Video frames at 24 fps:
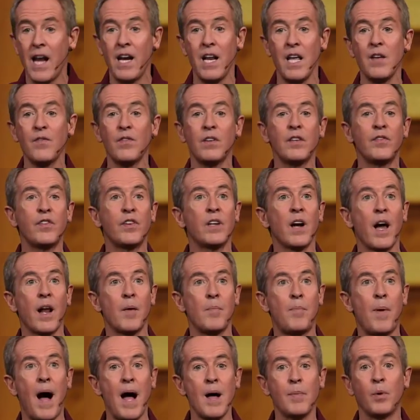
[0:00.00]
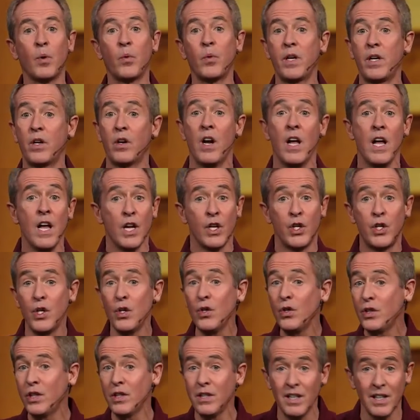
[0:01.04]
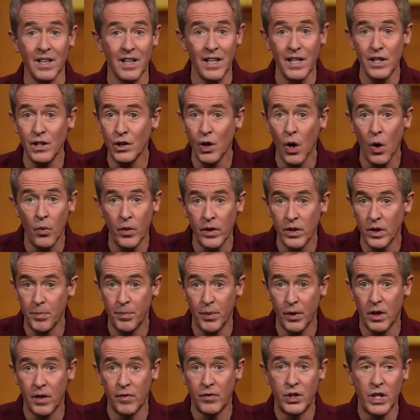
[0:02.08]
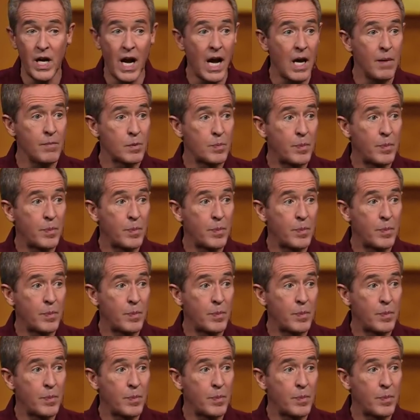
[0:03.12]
even if you're not a Bible reader, you should at least go read the book of James,